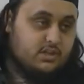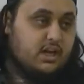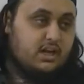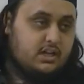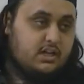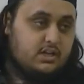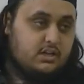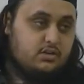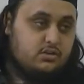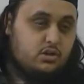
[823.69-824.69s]
Yeah.
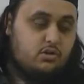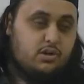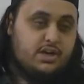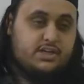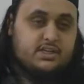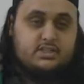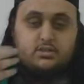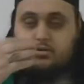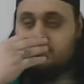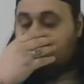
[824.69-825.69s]
Though it is
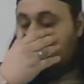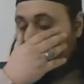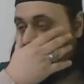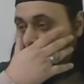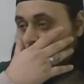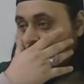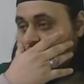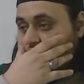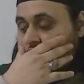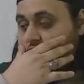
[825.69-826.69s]
the ulama have
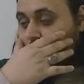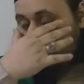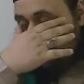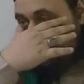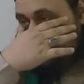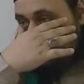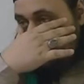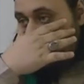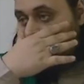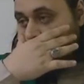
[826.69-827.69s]
stated that the covering of the
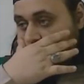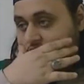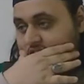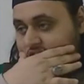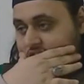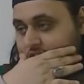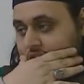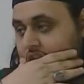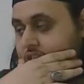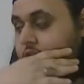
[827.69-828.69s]
veiling of the face
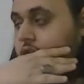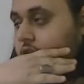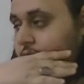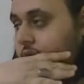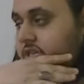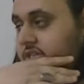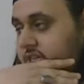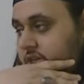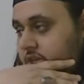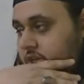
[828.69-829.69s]
is not
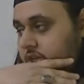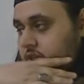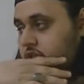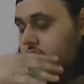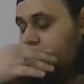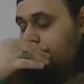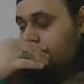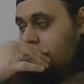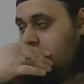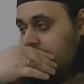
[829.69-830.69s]
compulsory, some
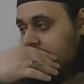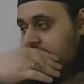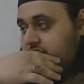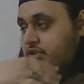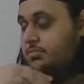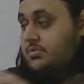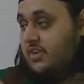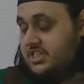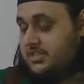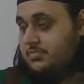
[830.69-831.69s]
fuqaha have stated to be
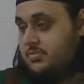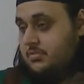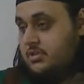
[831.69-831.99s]
wajib.